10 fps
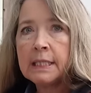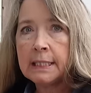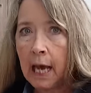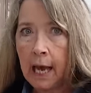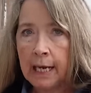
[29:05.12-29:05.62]

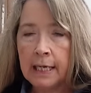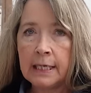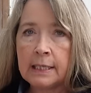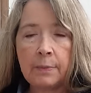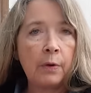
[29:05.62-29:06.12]

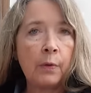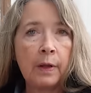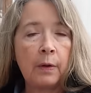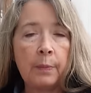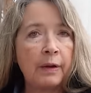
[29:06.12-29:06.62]
aside somewhere where
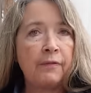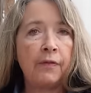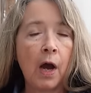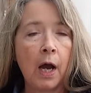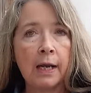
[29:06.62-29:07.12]
they'll be
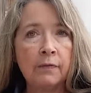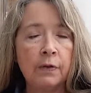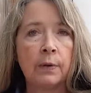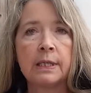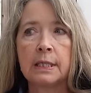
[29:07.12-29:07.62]
fine
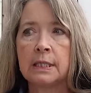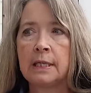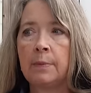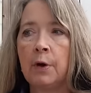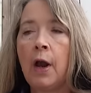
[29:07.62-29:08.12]
for the rest of the
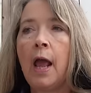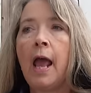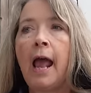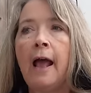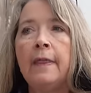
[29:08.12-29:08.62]
summer,
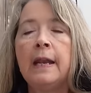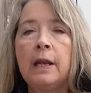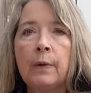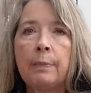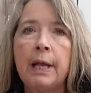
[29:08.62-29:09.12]
and then
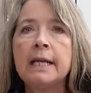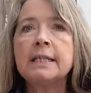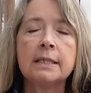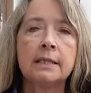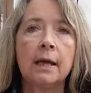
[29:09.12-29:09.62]
he
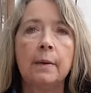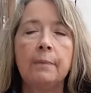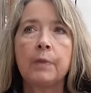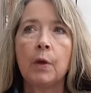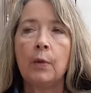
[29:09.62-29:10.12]
replaces
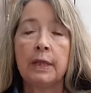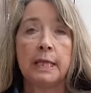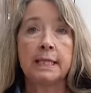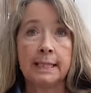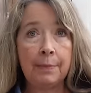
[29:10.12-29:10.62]
them with
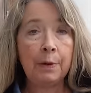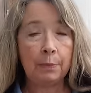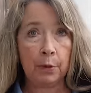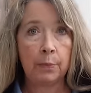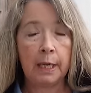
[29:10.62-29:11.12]
the summer
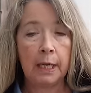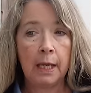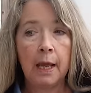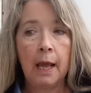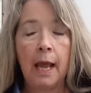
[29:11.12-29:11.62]
blooming.
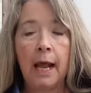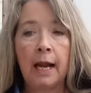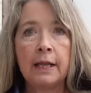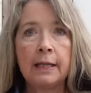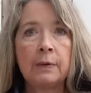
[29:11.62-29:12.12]
And
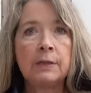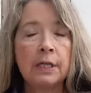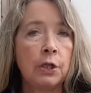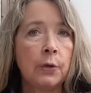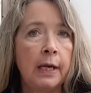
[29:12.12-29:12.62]
I thought that was
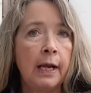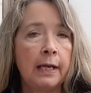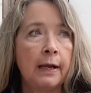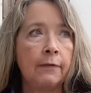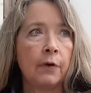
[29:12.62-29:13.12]
such a great
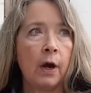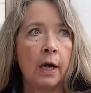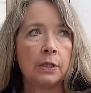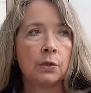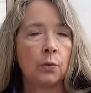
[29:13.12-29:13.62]
idea for
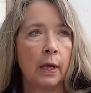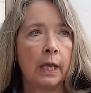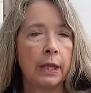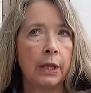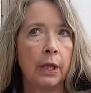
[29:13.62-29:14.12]
us
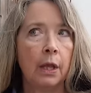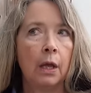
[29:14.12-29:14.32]
with